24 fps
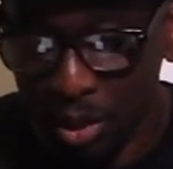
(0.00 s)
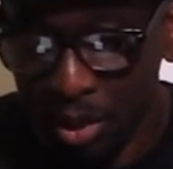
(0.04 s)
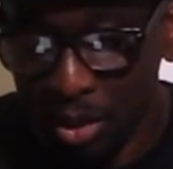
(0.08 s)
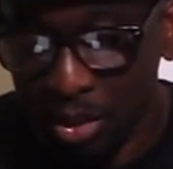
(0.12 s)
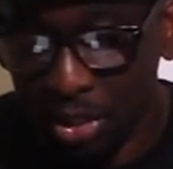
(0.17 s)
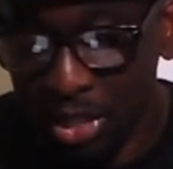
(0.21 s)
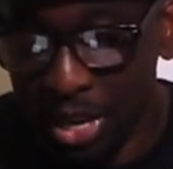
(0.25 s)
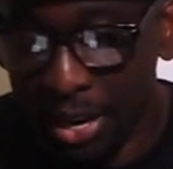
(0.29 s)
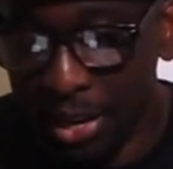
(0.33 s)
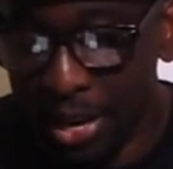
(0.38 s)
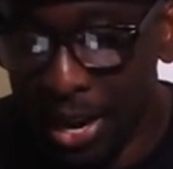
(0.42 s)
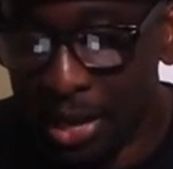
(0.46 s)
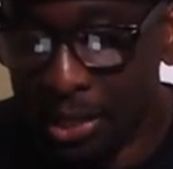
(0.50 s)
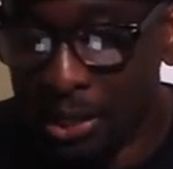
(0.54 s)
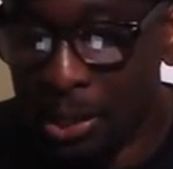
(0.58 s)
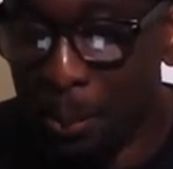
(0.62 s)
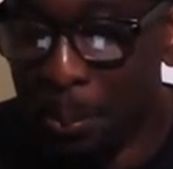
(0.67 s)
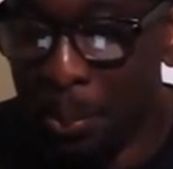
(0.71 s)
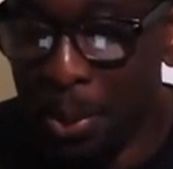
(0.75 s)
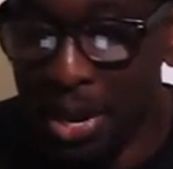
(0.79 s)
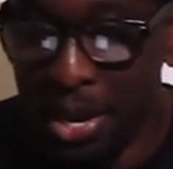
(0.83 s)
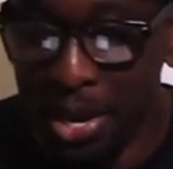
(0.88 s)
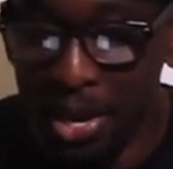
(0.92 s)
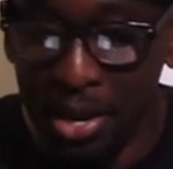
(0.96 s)
shout out to
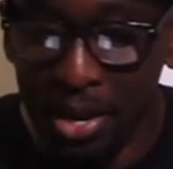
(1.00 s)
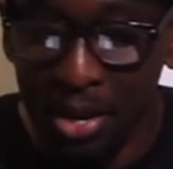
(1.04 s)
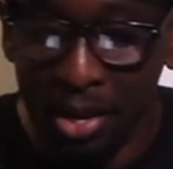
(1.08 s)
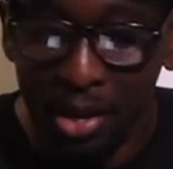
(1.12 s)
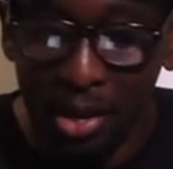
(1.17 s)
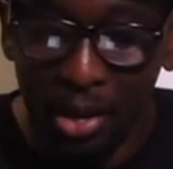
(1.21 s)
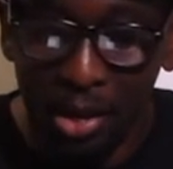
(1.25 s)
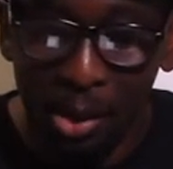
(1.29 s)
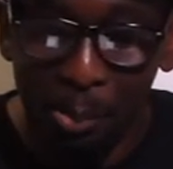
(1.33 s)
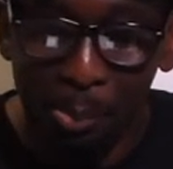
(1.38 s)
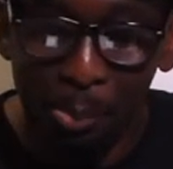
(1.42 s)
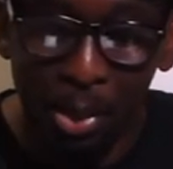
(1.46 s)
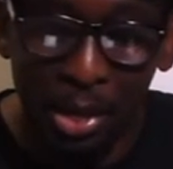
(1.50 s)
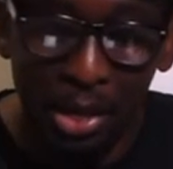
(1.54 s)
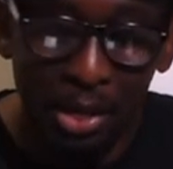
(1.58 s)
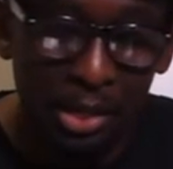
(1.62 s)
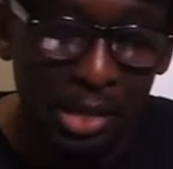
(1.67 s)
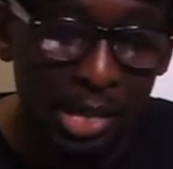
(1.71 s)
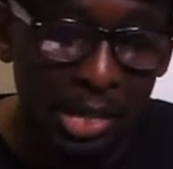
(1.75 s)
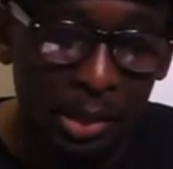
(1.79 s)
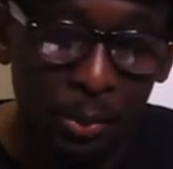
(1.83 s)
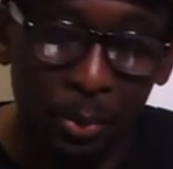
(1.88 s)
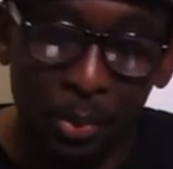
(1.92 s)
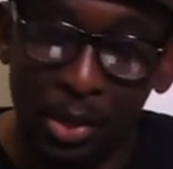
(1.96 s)
P. But
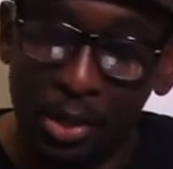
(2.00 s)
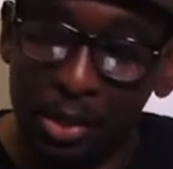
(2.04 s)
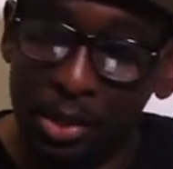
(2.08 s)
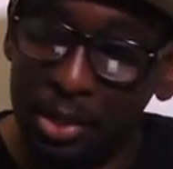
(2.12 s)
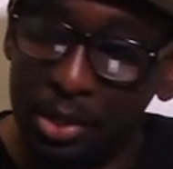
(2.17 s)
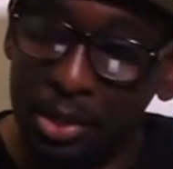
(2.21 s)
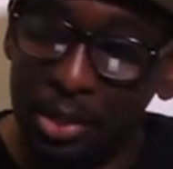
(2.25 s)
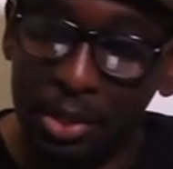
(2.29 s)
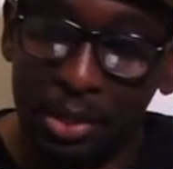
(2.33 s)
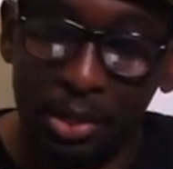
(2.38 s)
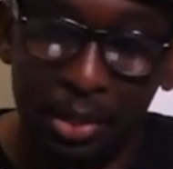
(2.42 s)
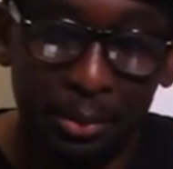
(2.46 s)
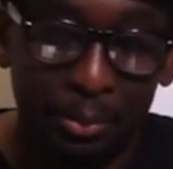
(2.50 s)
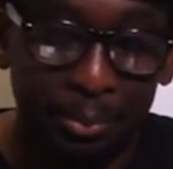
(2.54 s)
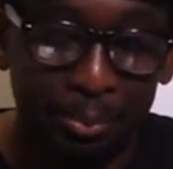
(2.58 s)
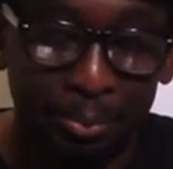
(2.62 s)
this was,